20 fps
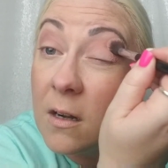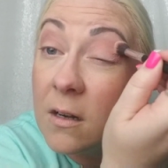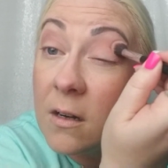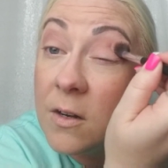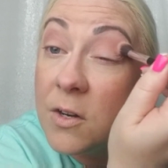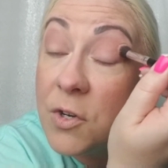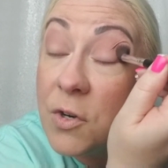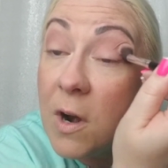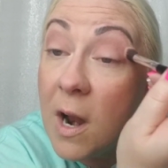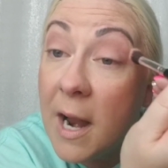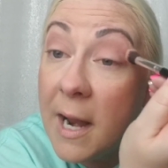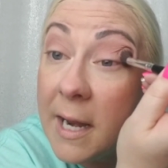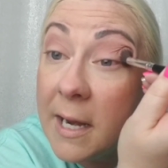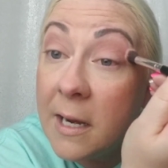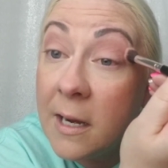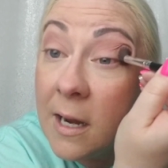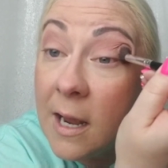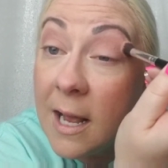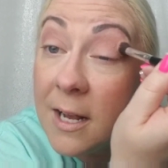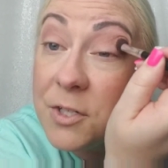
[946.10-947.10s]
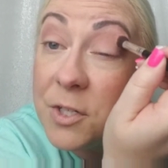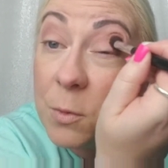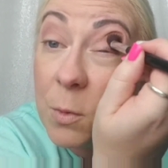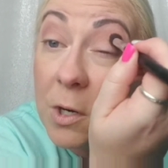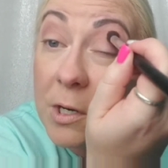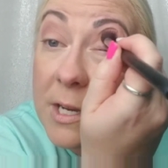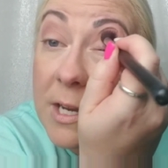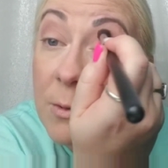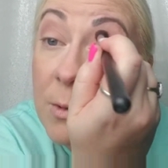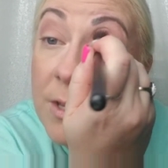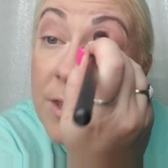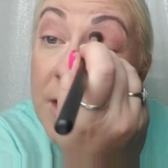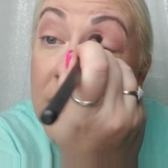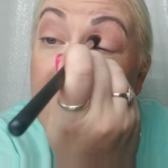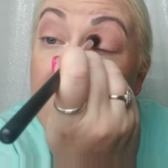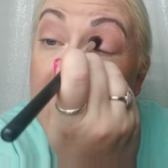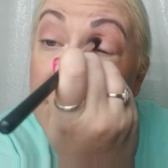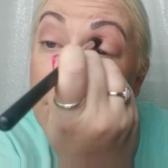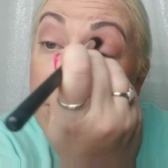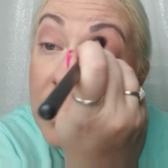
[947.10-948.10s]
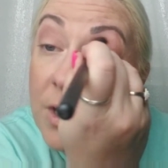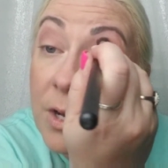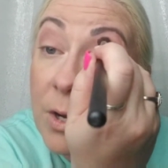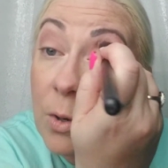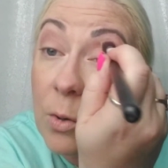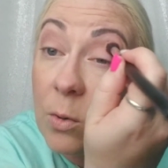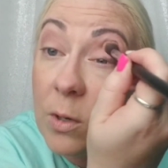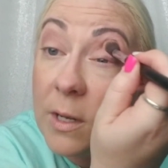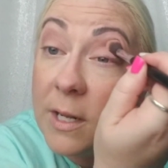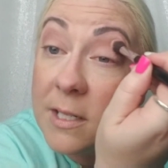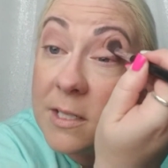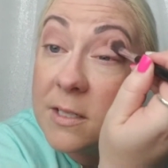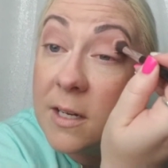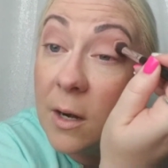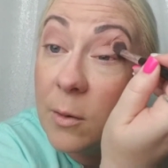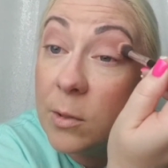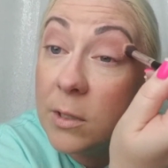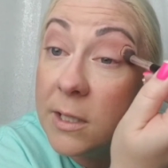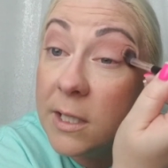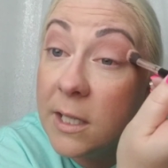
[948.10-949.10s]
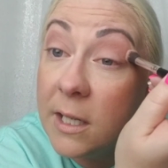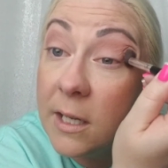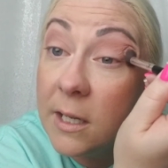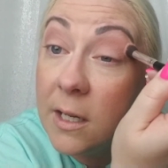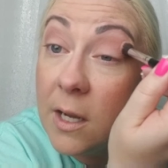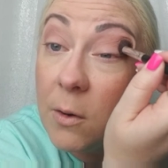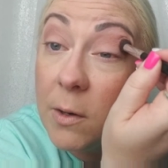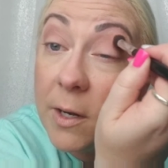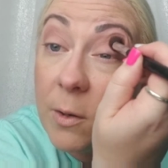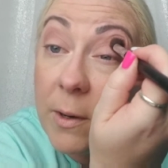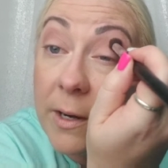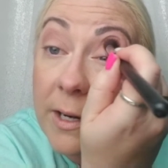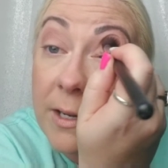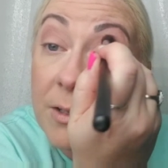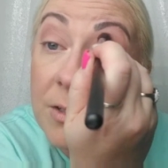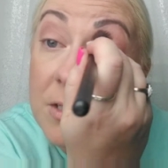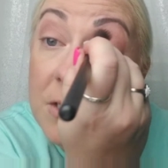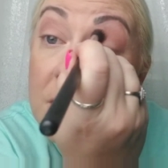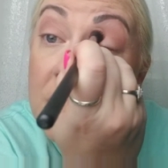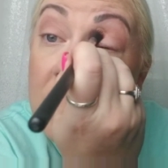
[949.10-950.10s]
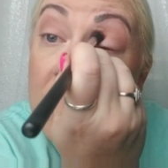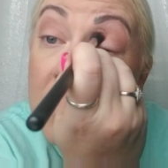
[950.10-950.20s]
drying as you're working with it, like you know it's not really going to go anywhere else.